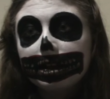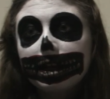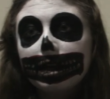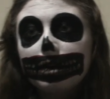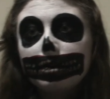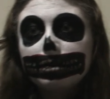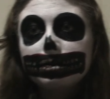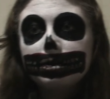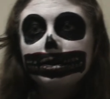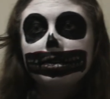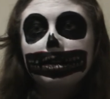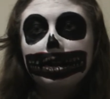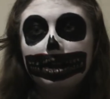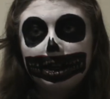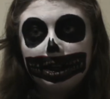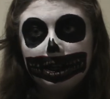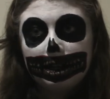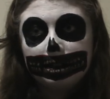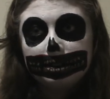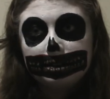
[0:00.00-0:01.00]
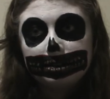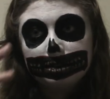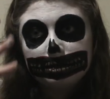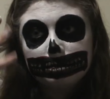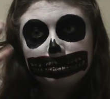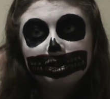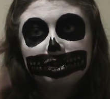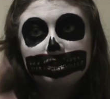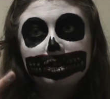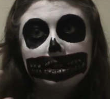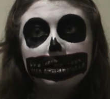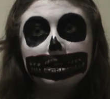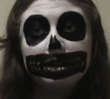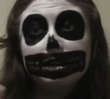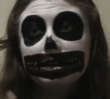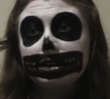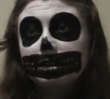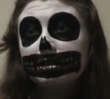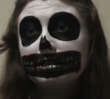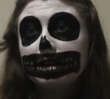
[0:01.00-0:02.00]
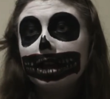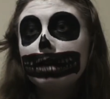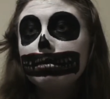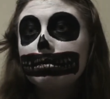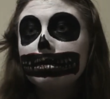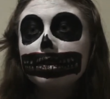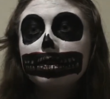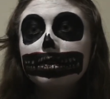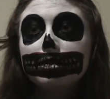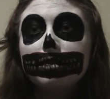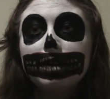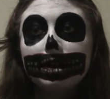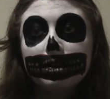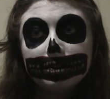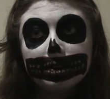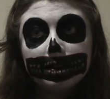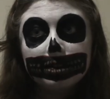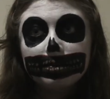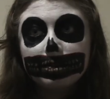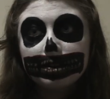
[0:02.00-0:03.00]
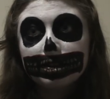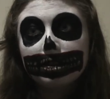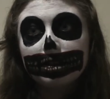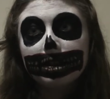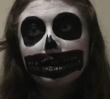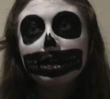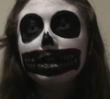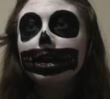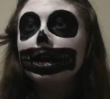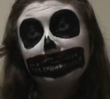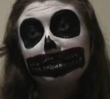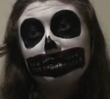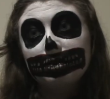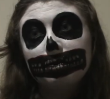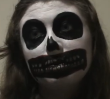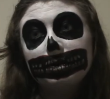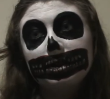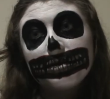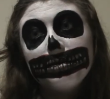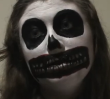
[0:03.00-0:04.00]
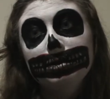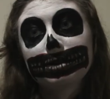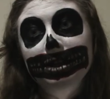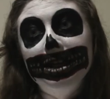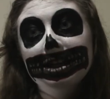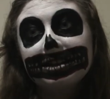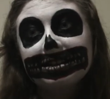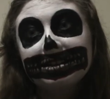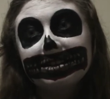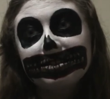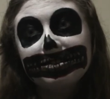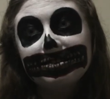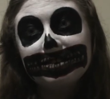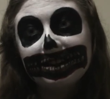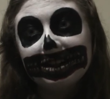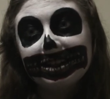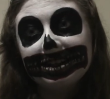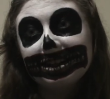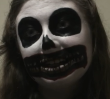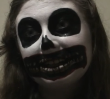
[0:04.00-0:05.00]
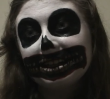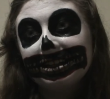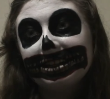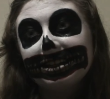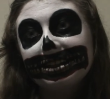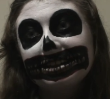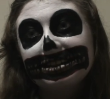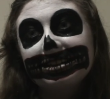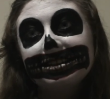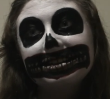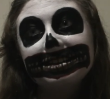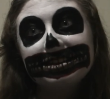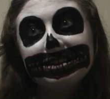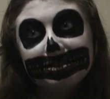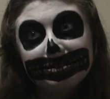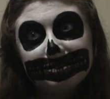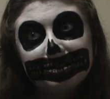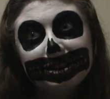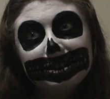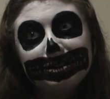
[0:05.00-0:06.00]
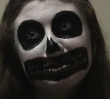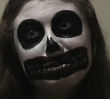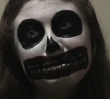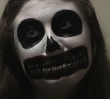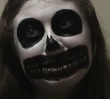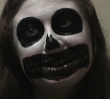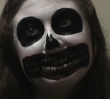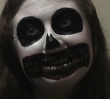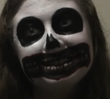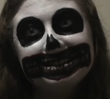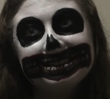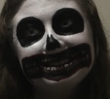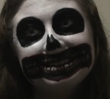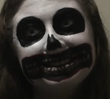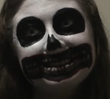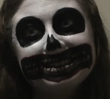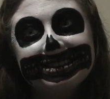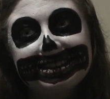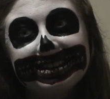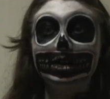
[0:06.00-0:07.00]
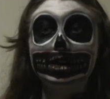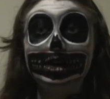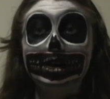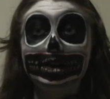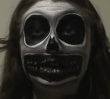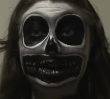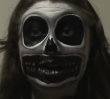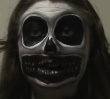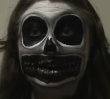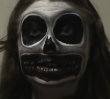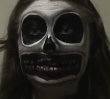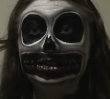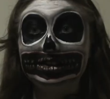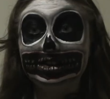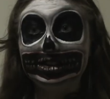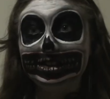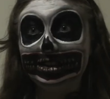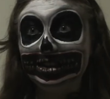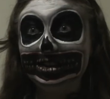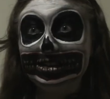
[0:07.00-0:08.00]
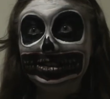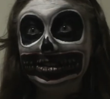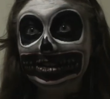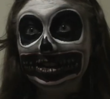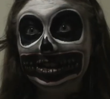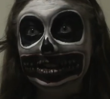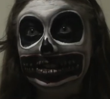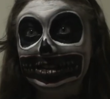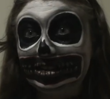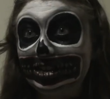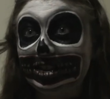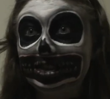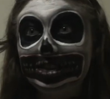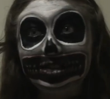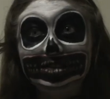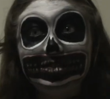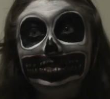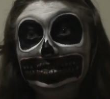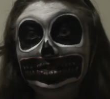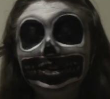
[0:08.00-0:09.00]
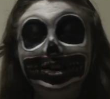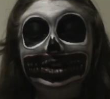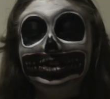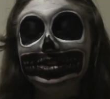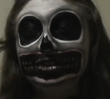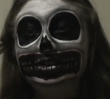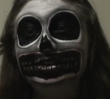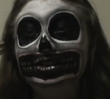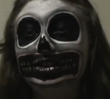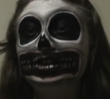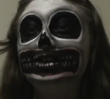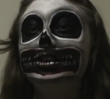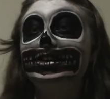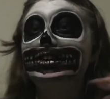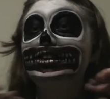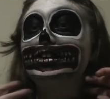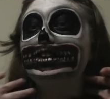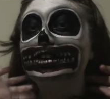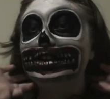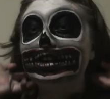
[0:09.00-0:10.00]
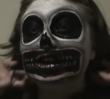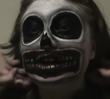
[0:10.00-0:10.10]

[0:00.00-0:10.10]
now I'm just gonna add some shading and depth around everything, and we will get, finally, to the final piece. Okay, so this is the final look.